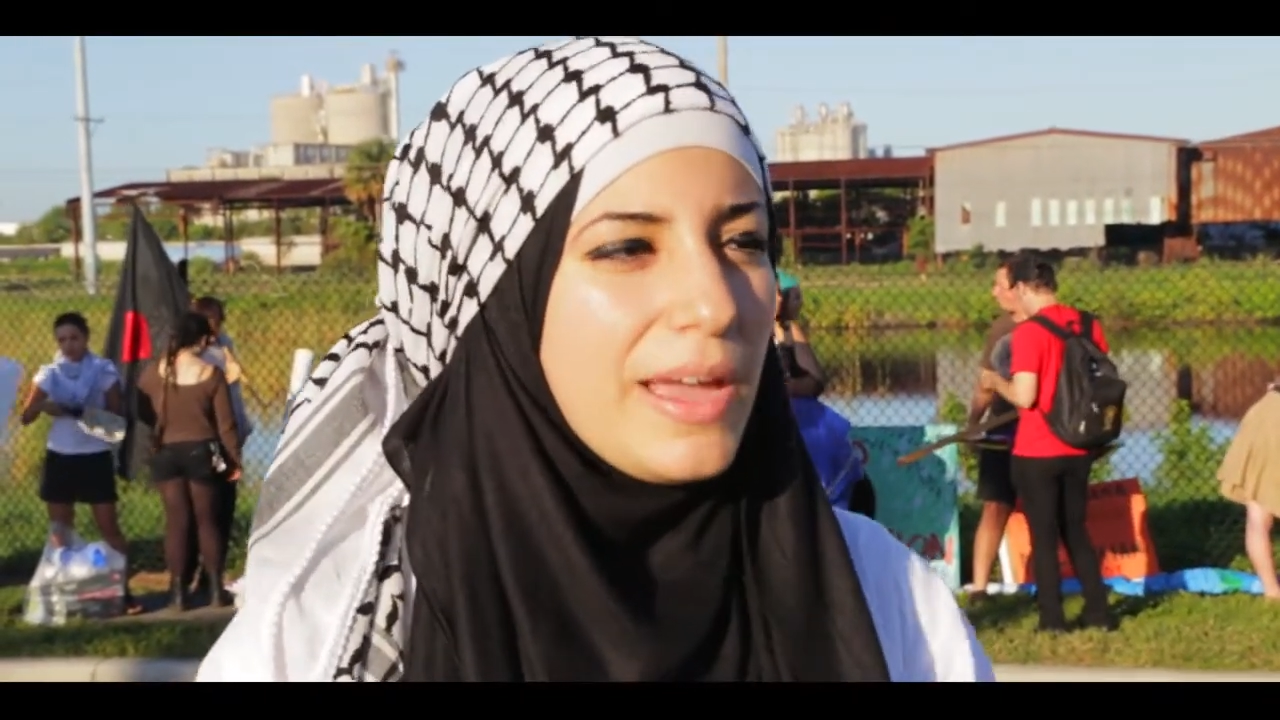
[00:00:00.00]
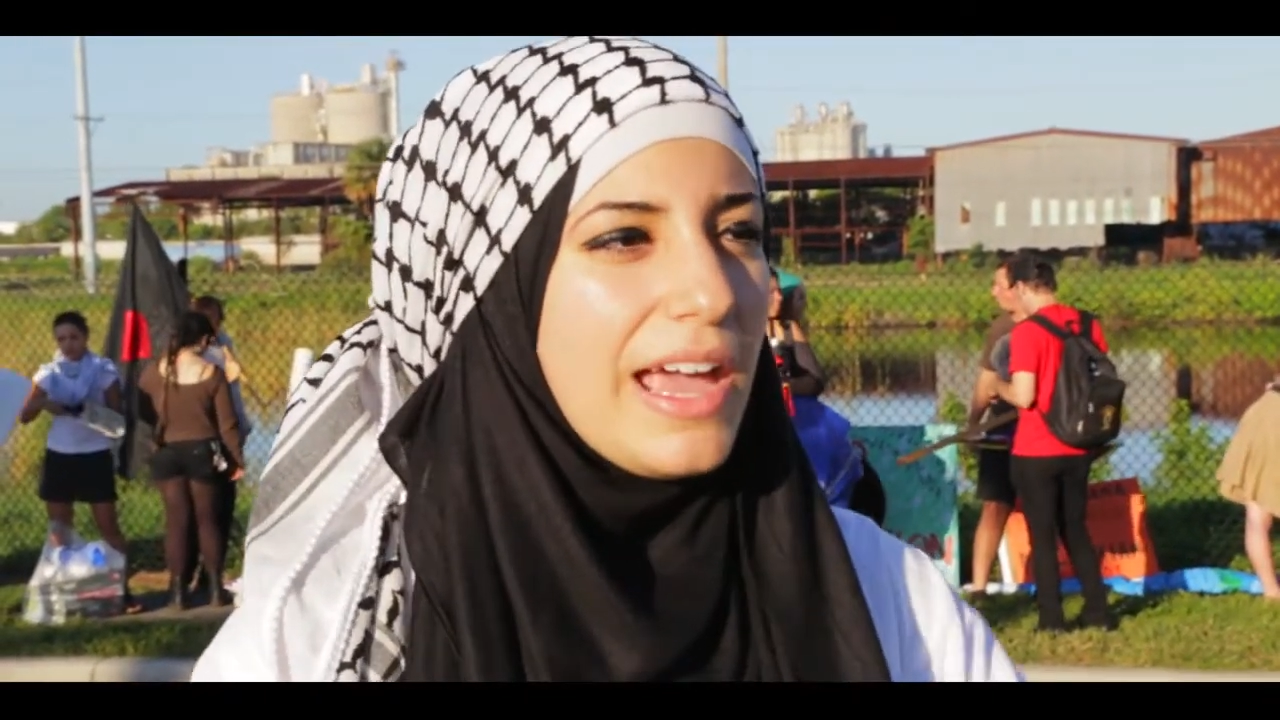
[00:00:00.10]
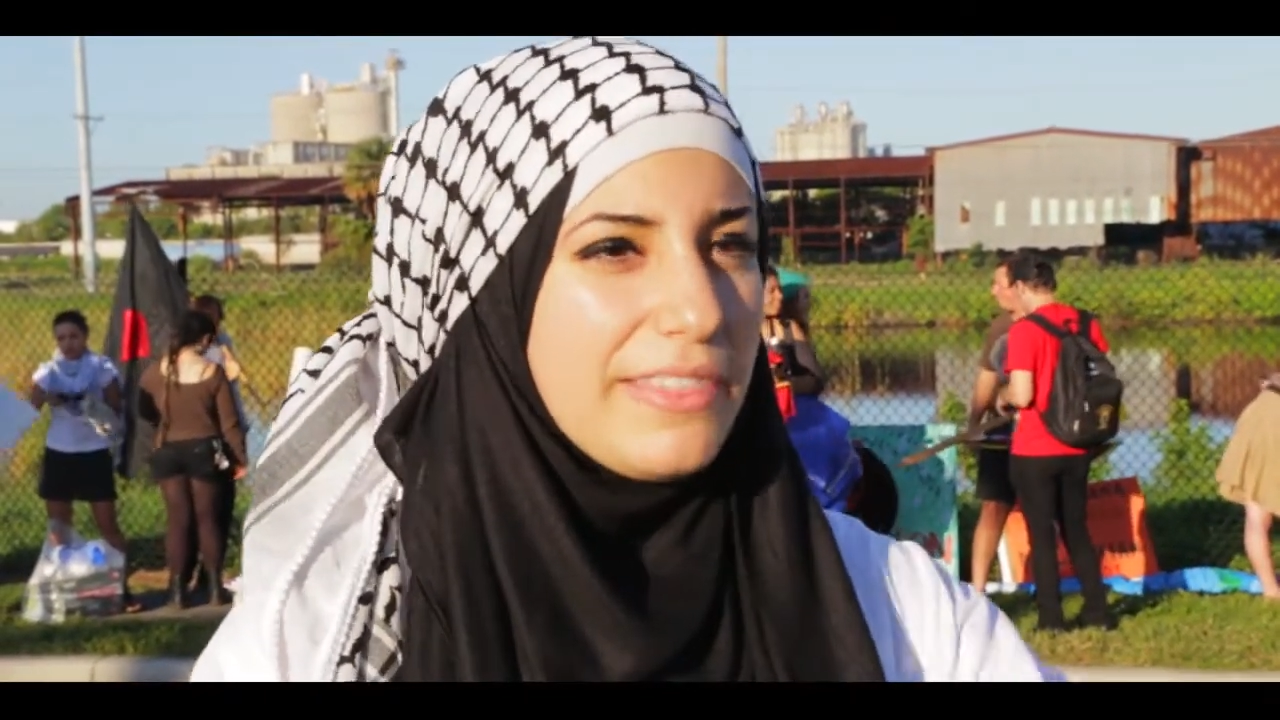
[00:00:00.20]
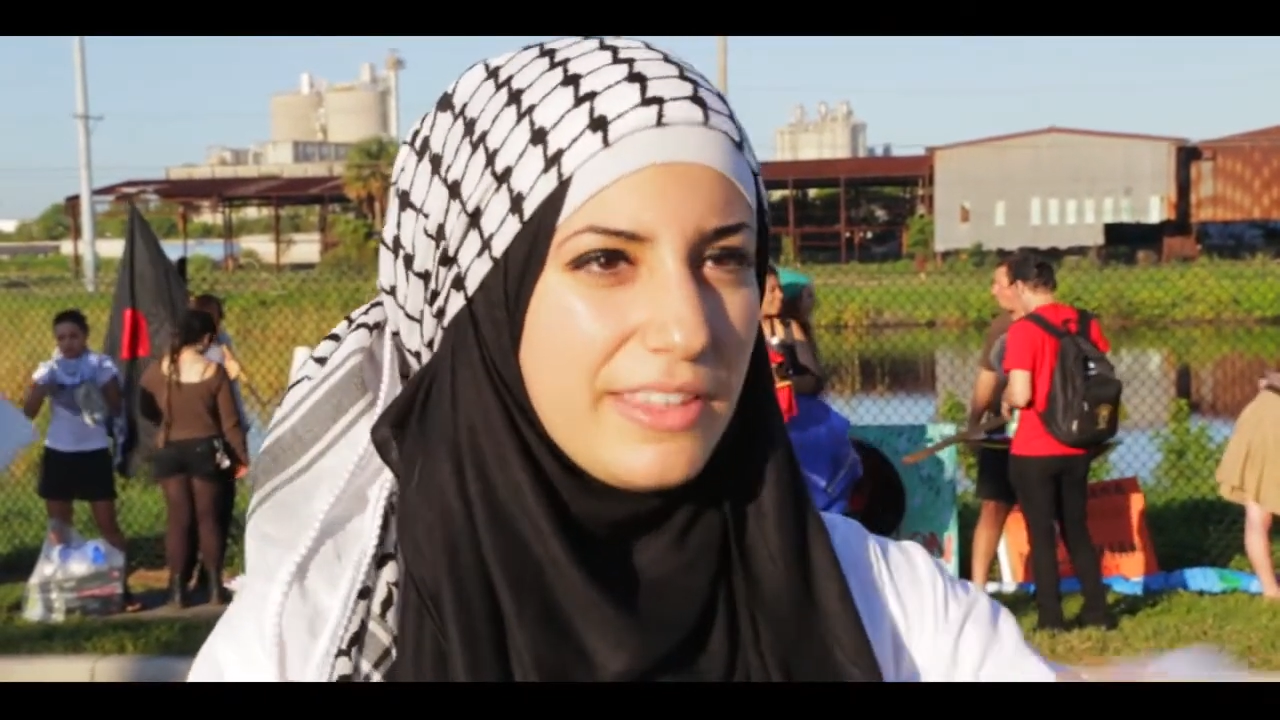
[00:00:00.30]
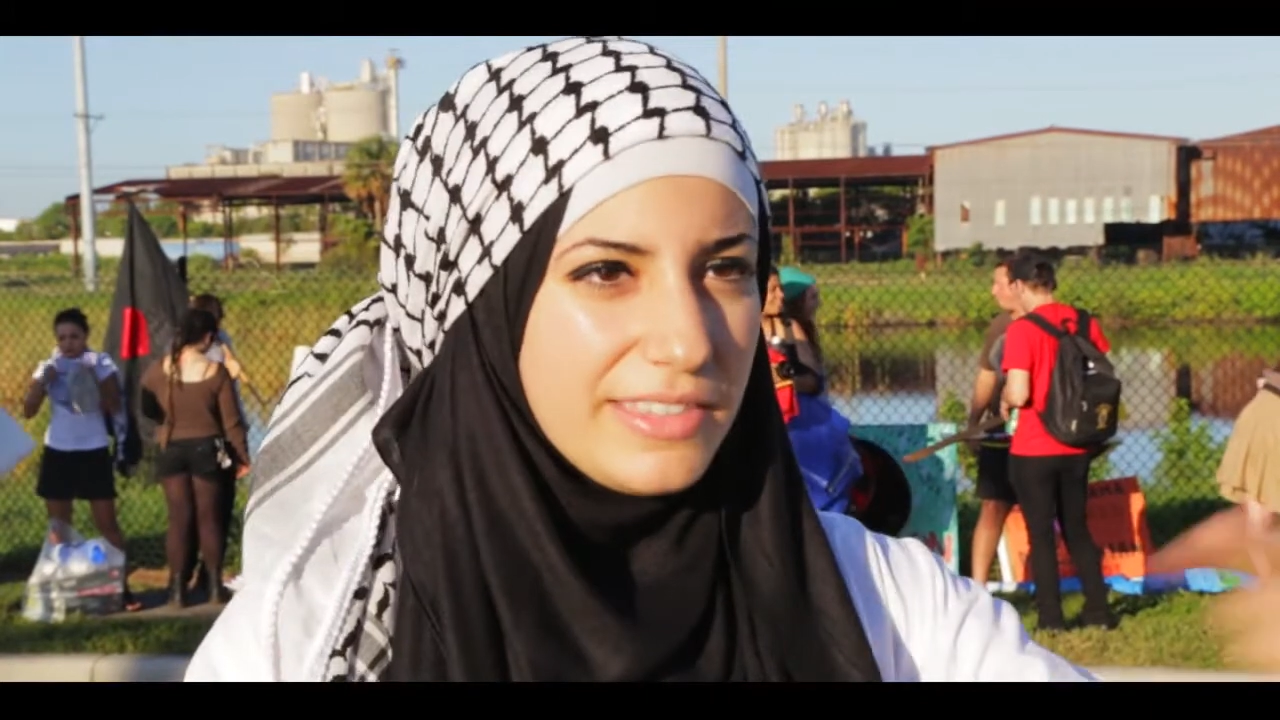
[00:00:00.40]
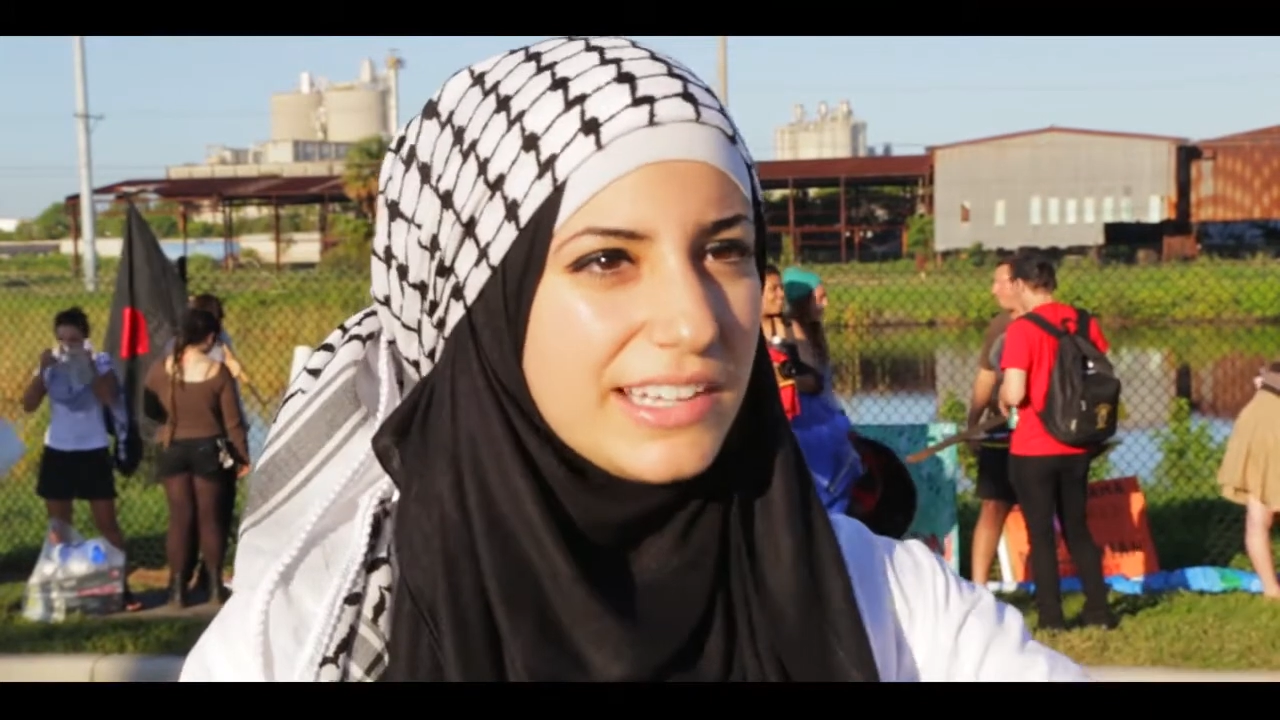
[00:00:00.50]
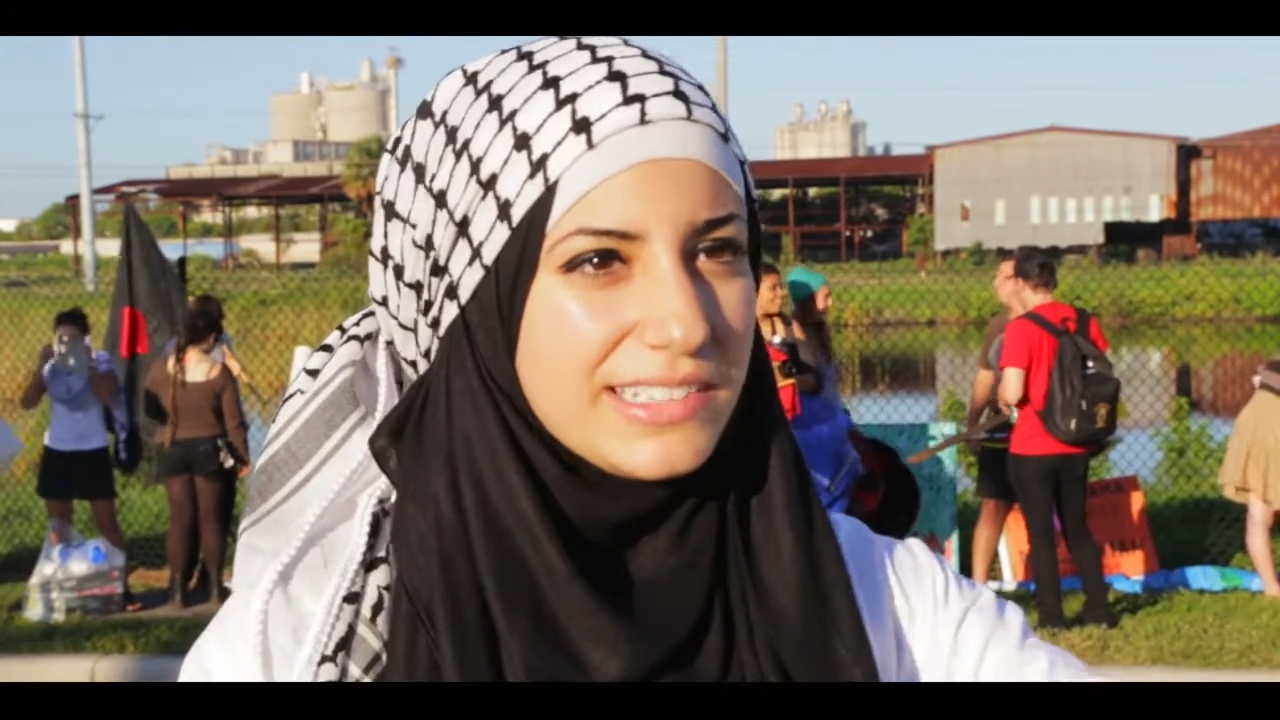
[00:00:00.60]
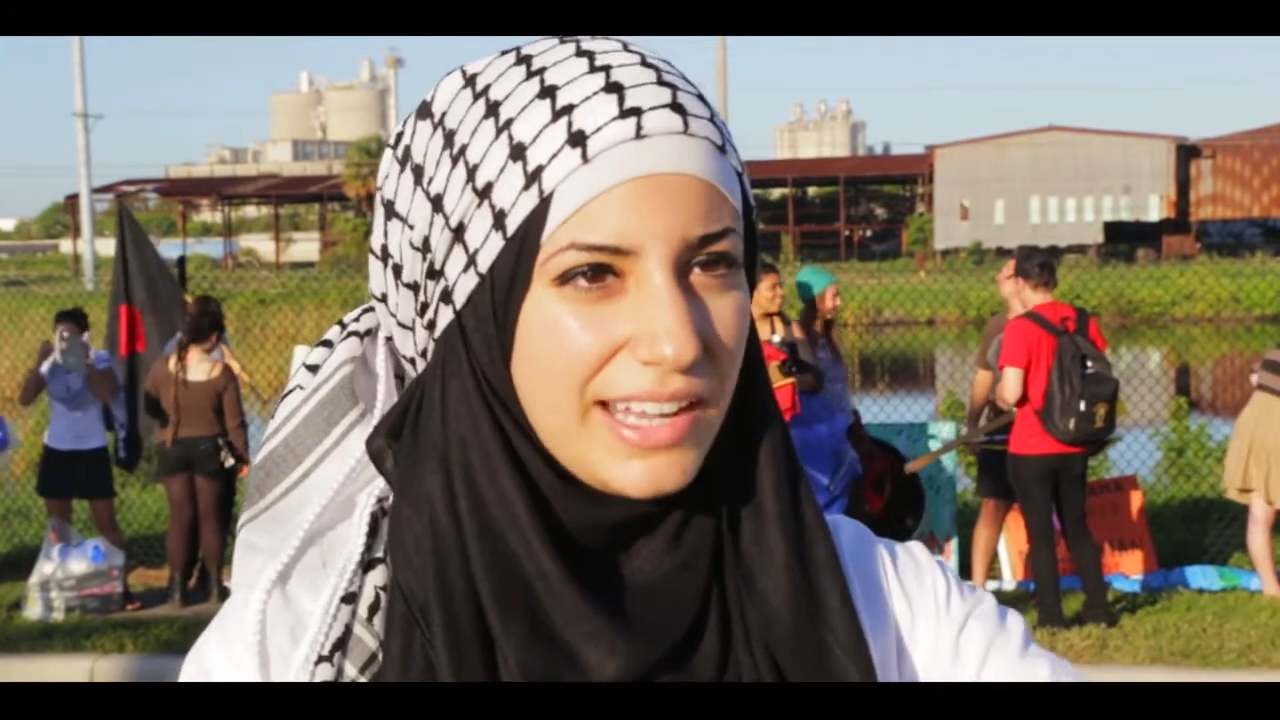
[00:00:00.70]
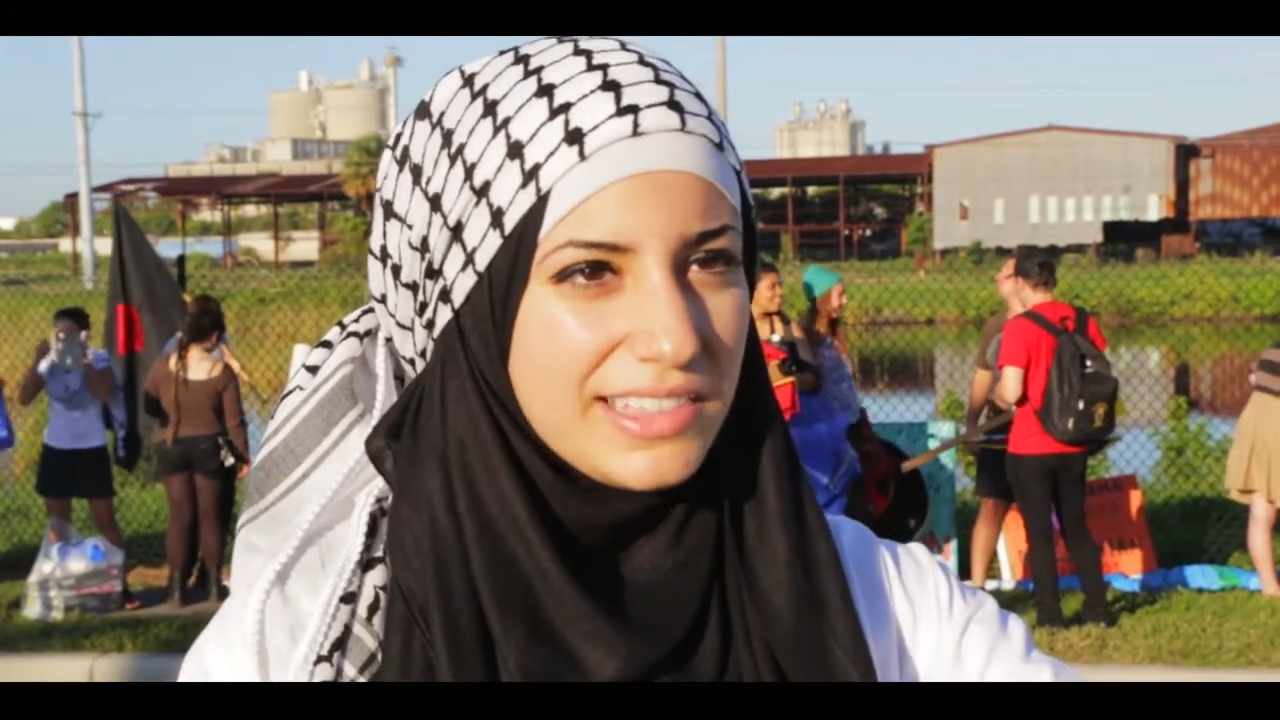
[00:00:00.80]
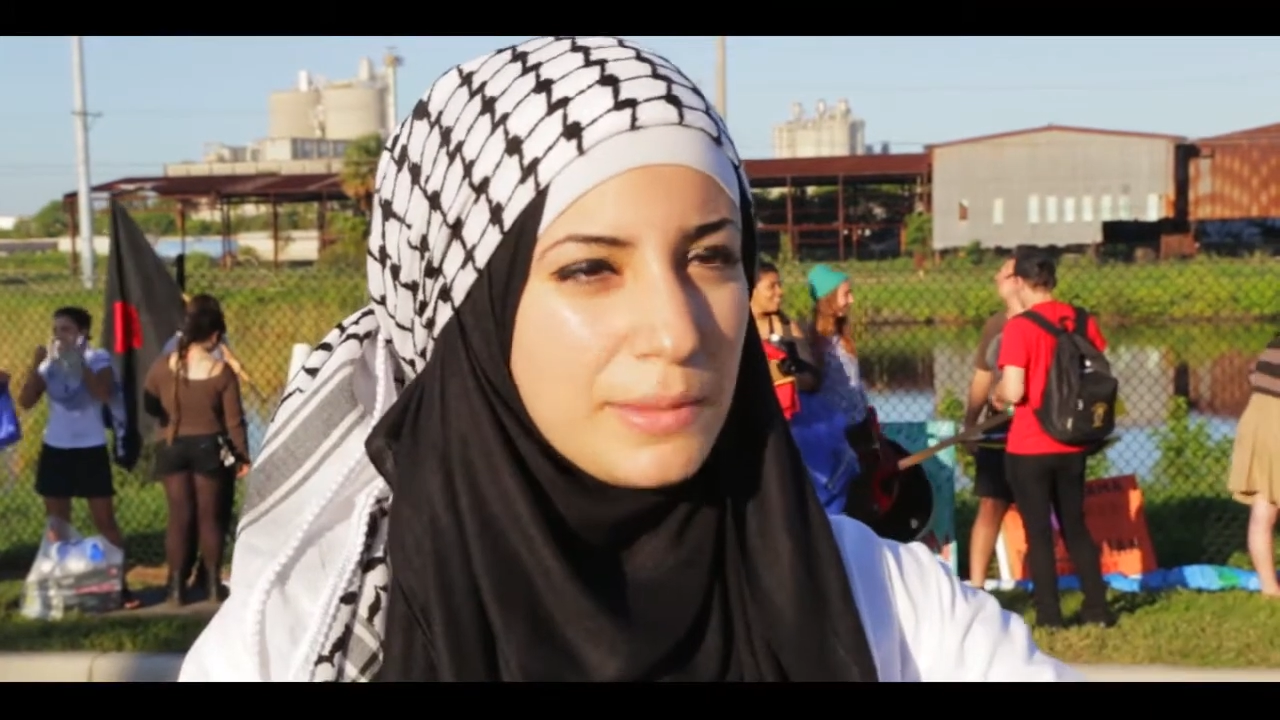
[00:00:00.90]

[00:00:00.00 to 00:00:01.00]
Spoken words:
and then they take the